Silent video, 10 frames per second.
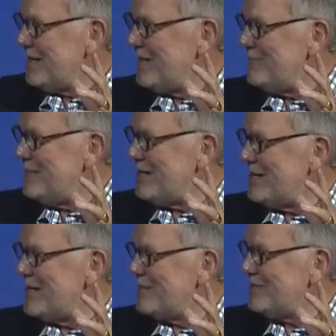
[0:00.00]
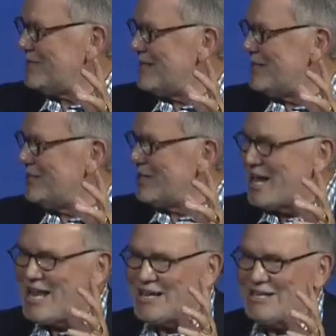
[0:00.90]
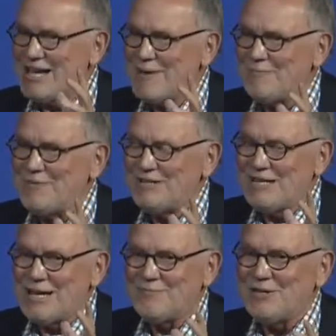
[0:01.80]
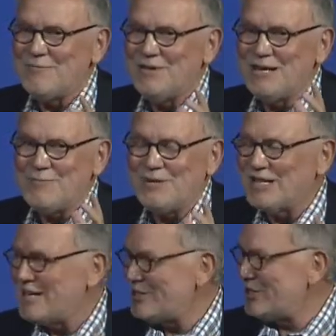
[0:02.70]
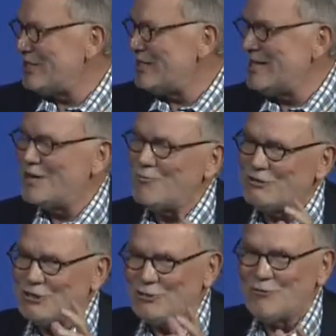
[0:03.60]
It becomes a giant attempt at manipulation to get what you